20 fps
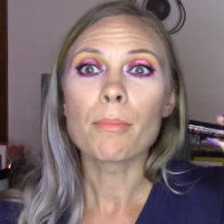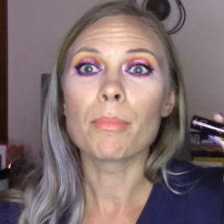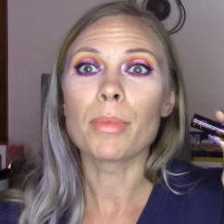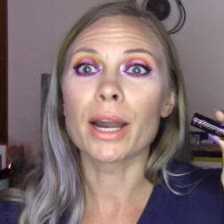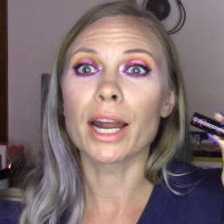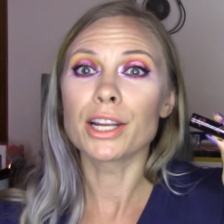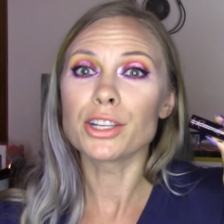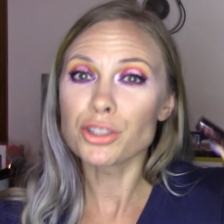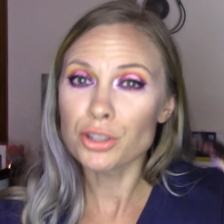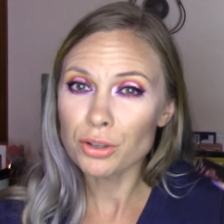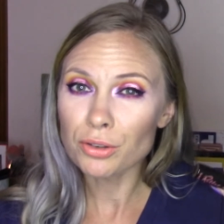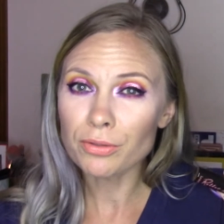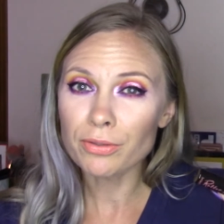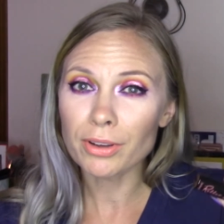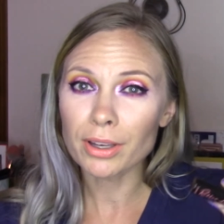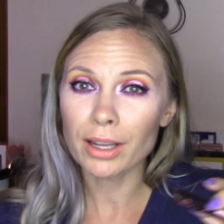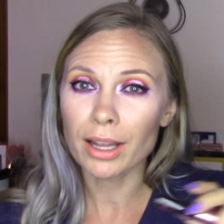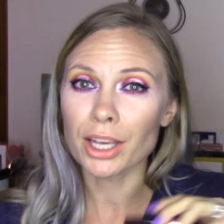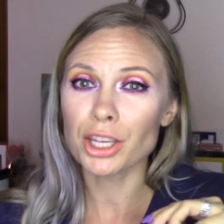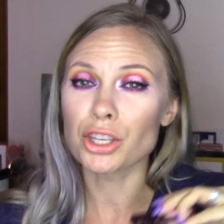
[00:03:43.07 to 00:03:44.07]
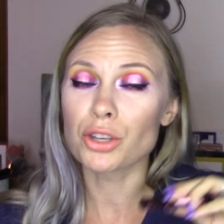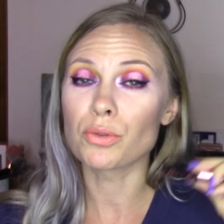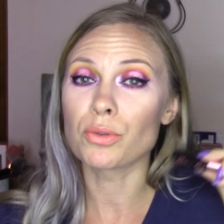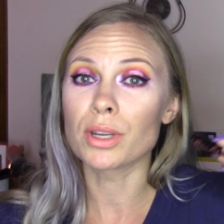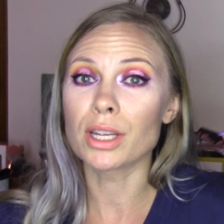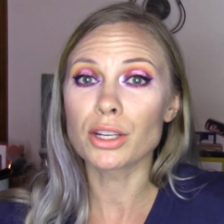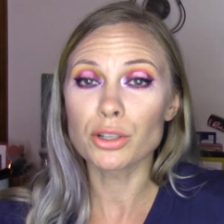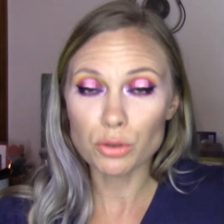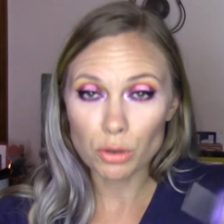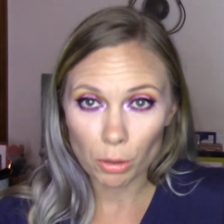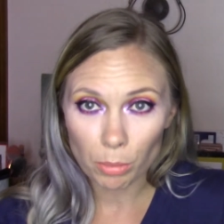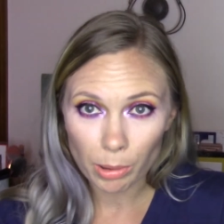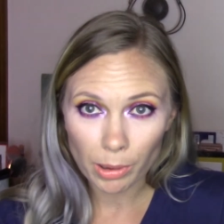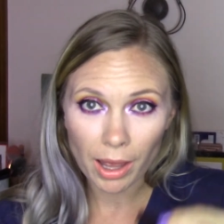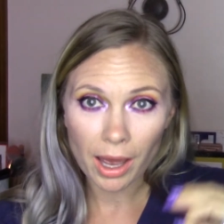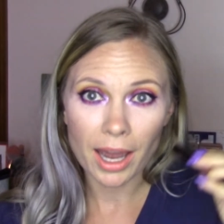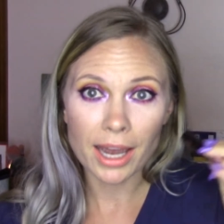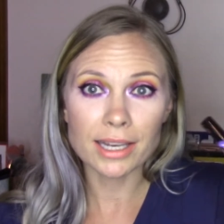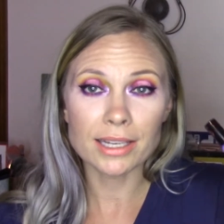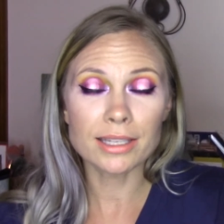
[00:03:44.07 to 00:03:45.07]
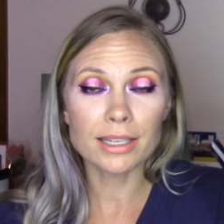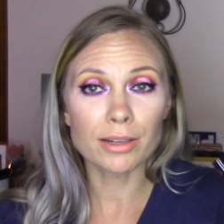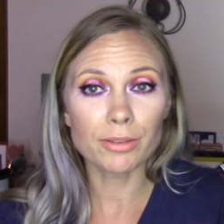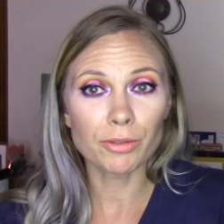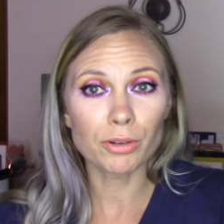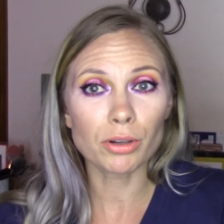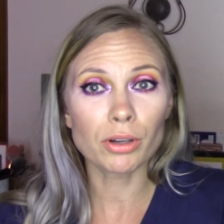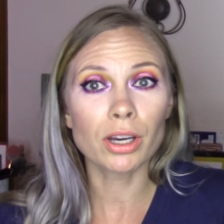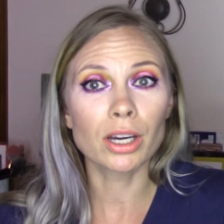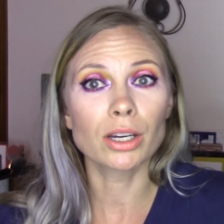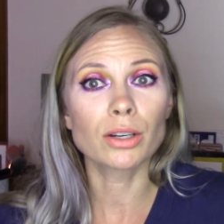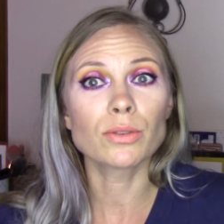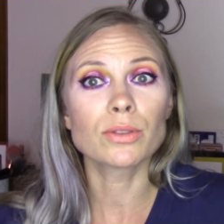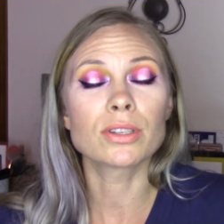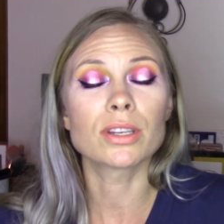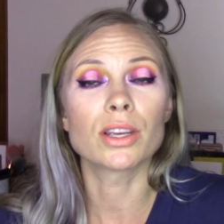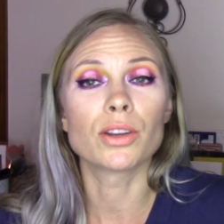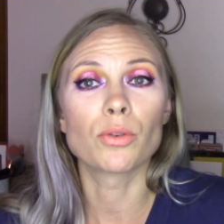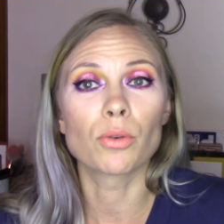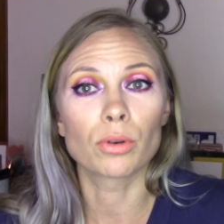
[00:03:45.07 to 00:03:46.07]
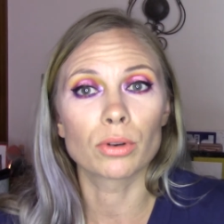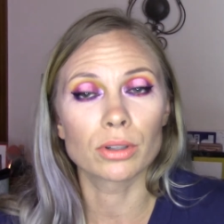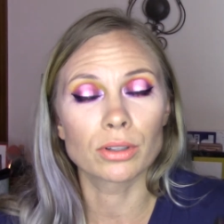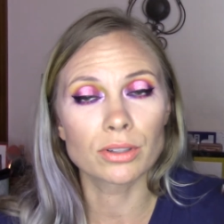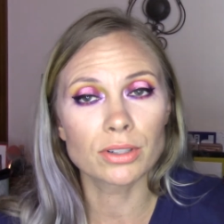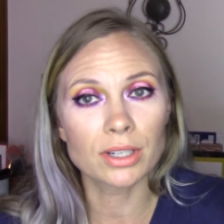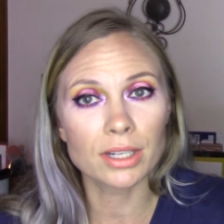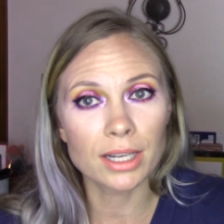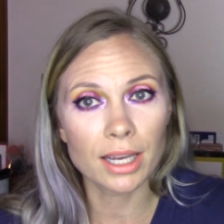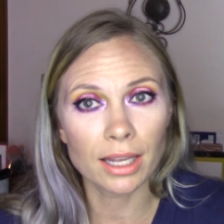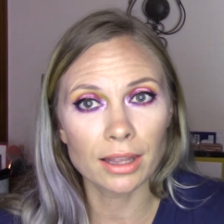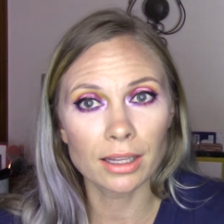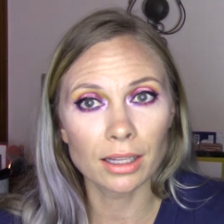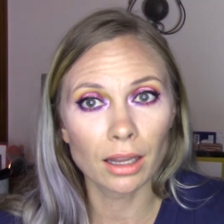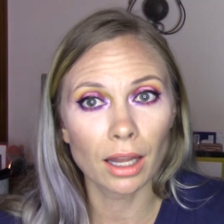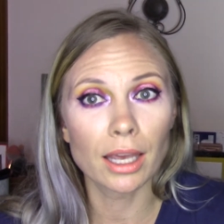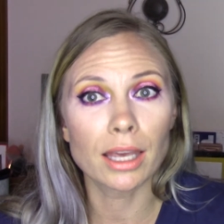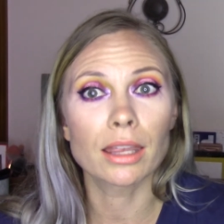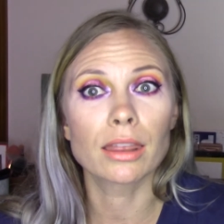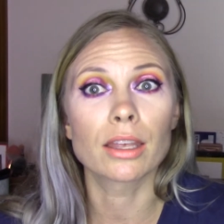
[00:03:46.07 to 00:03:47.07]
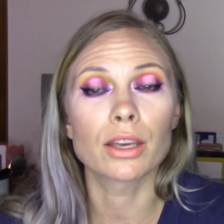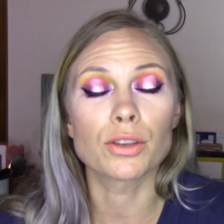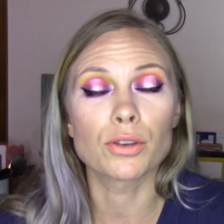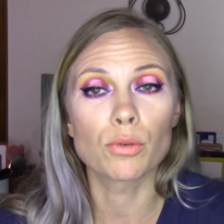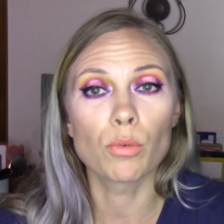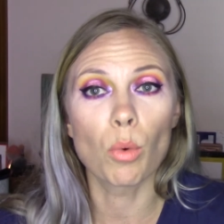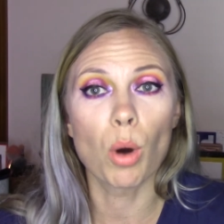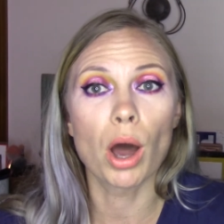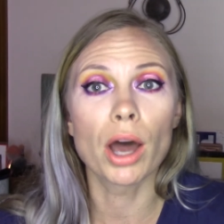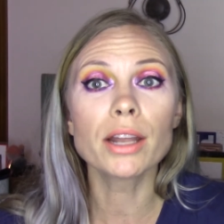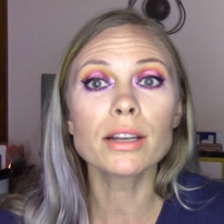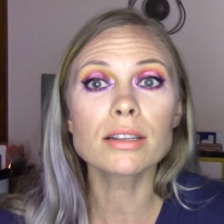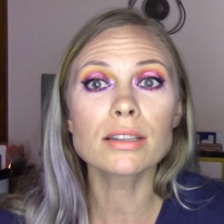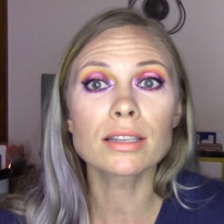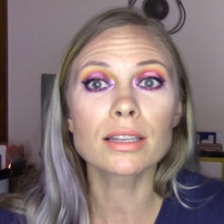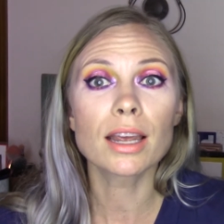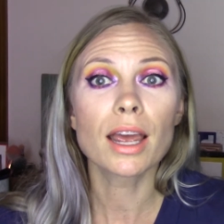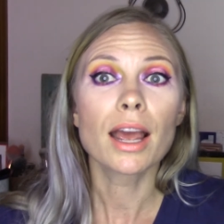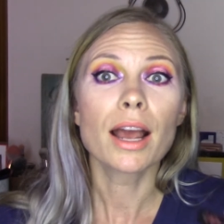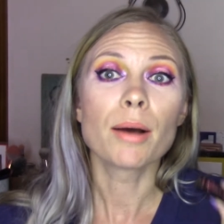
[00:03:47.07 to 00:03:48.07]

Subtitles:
but I do feel like you need to apply several coats in order to get the length that you want,